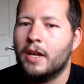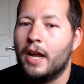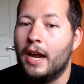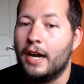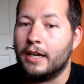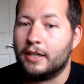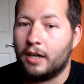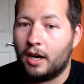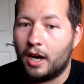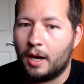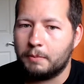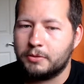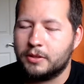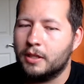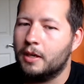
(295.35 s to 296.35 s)
And
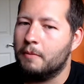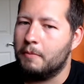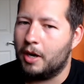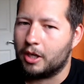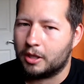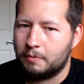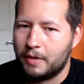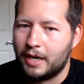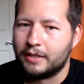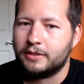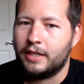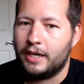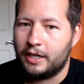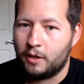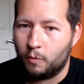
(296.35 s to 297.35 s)
cops. Malcolm X
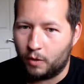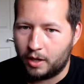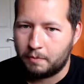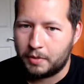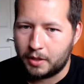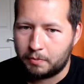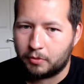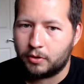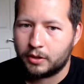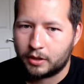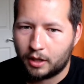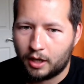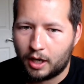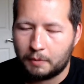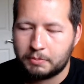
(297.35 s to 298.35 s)
hated white people and
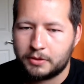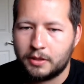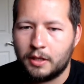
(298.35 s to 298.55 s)
cops.